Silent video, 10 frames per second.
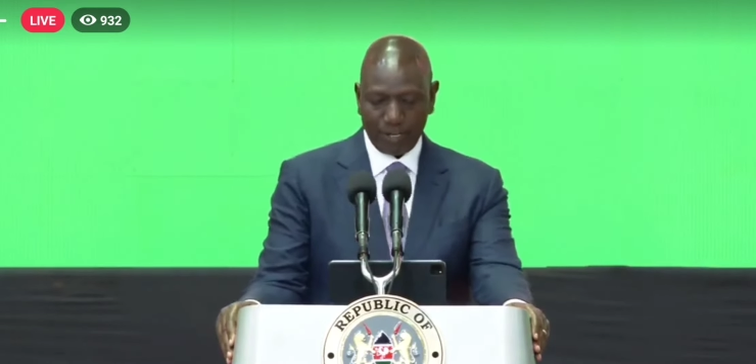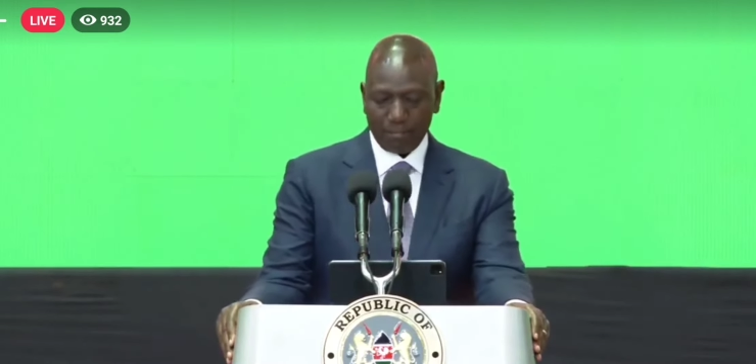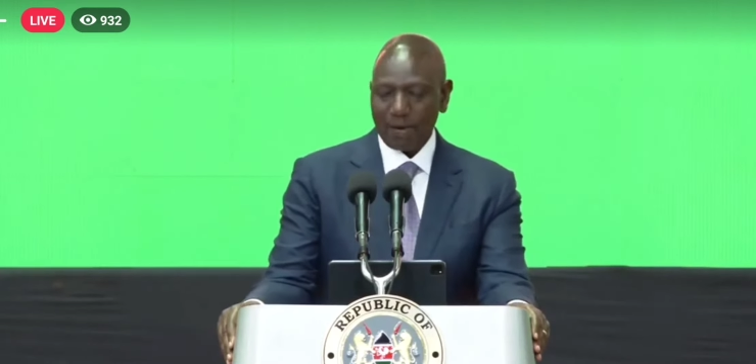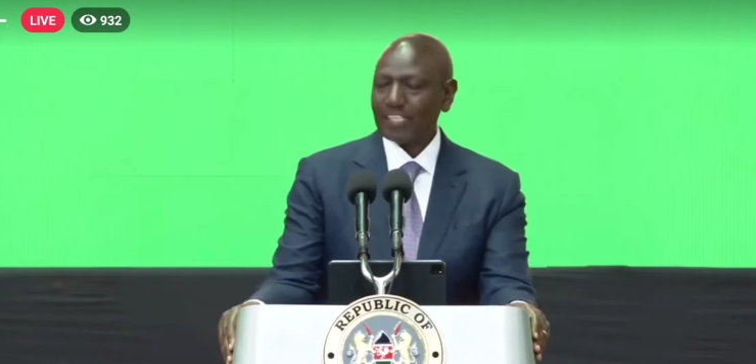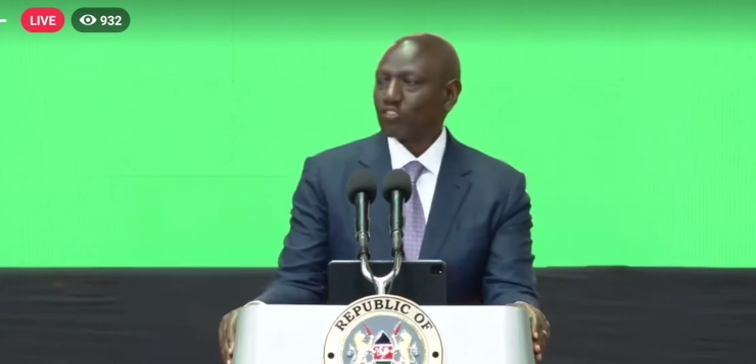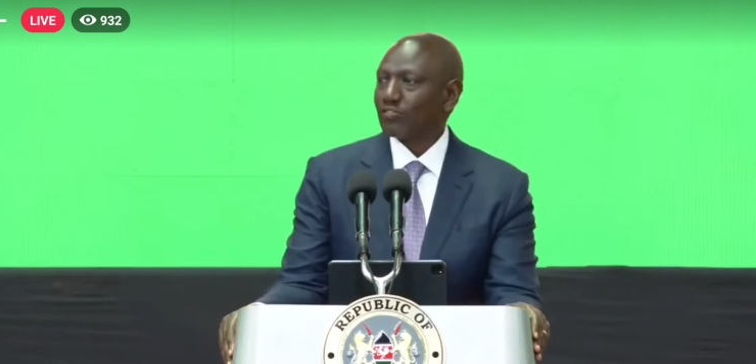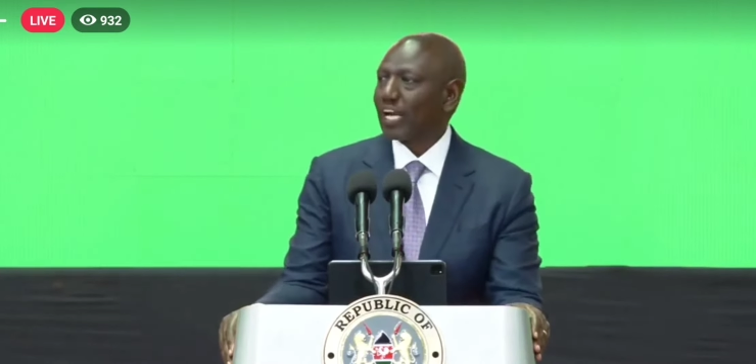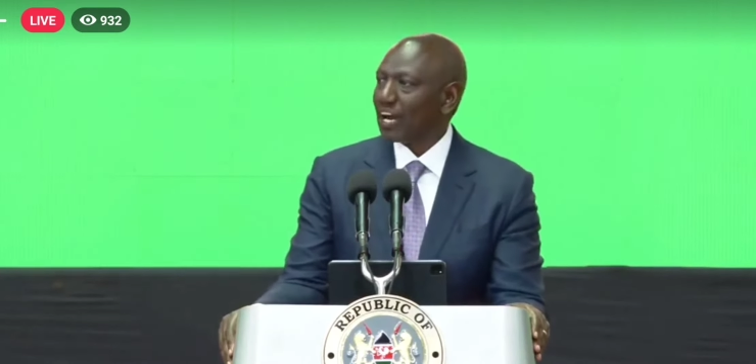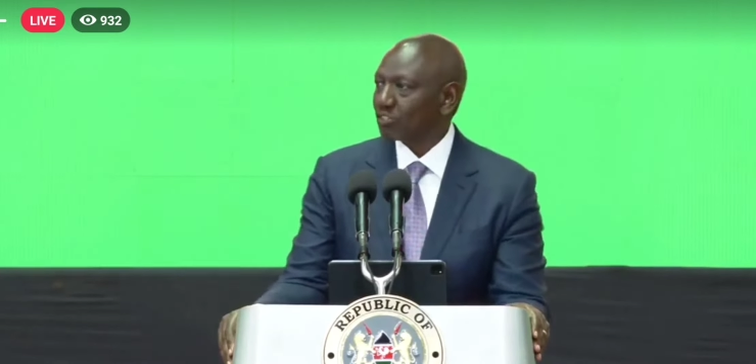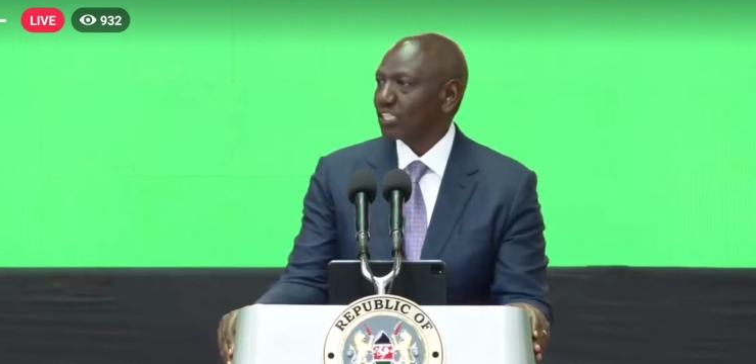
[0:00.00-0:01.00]
part of the
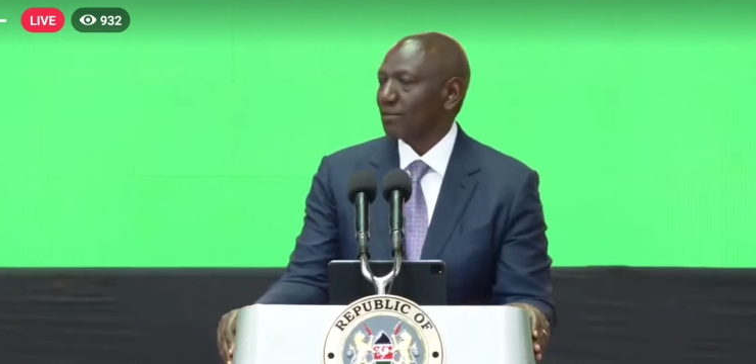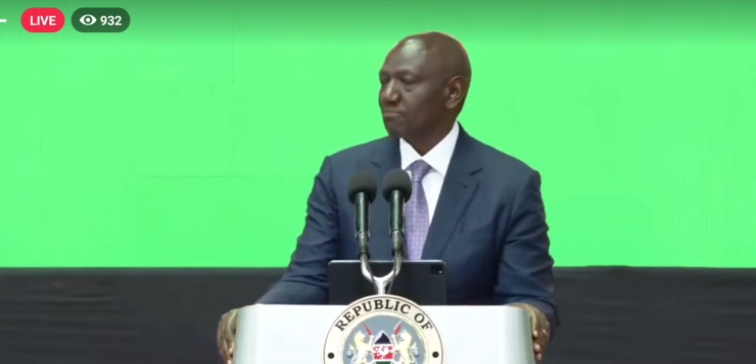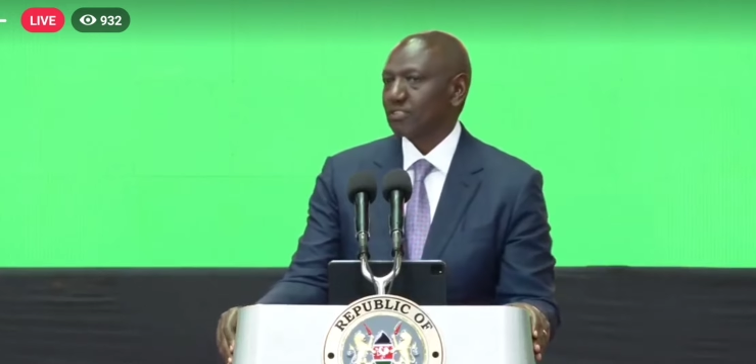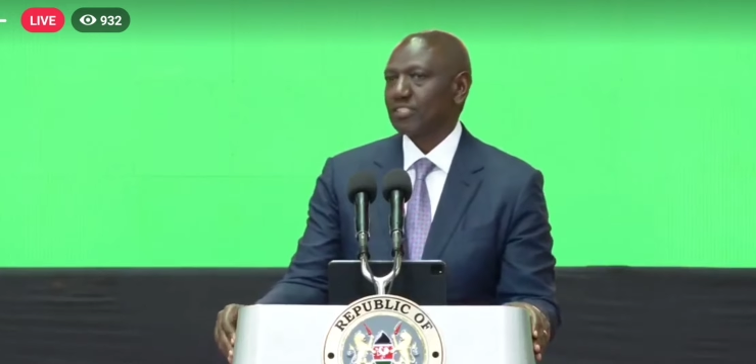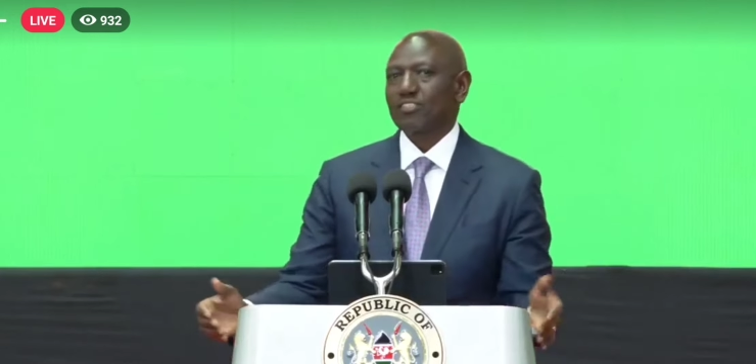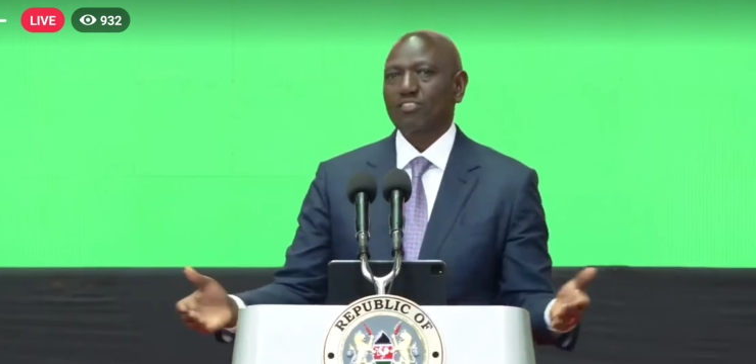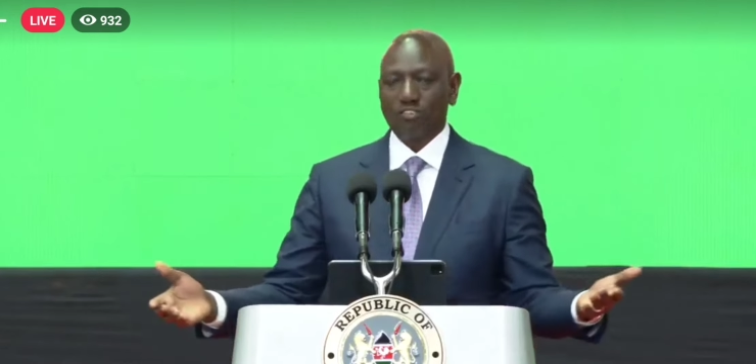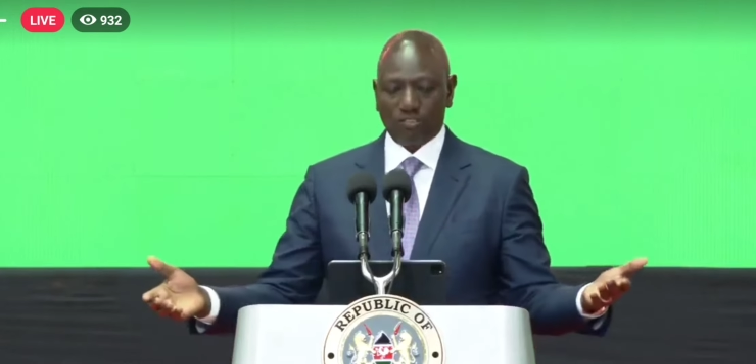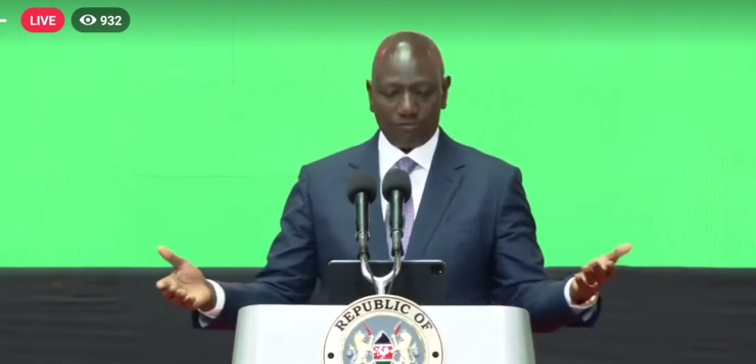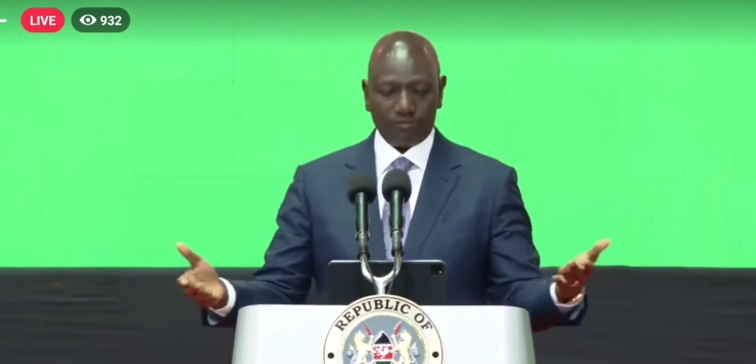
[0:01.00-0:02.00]
outcomes
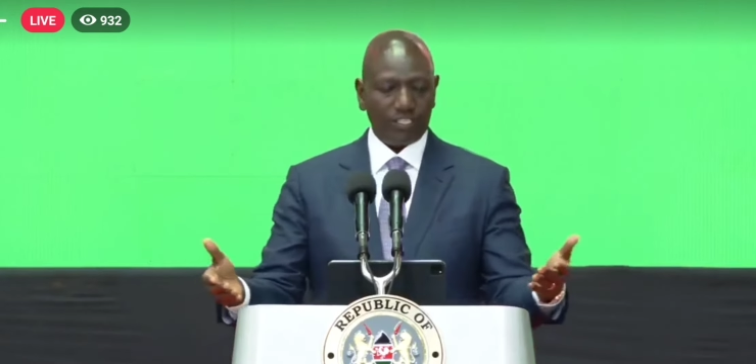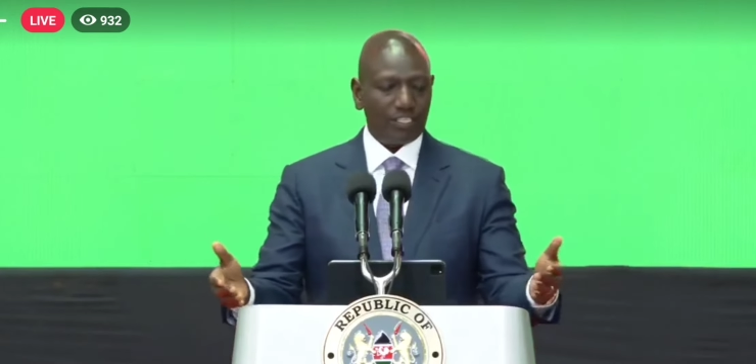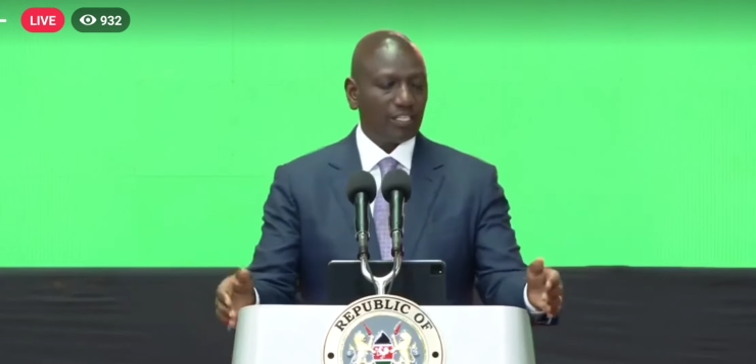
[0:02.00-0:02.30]
of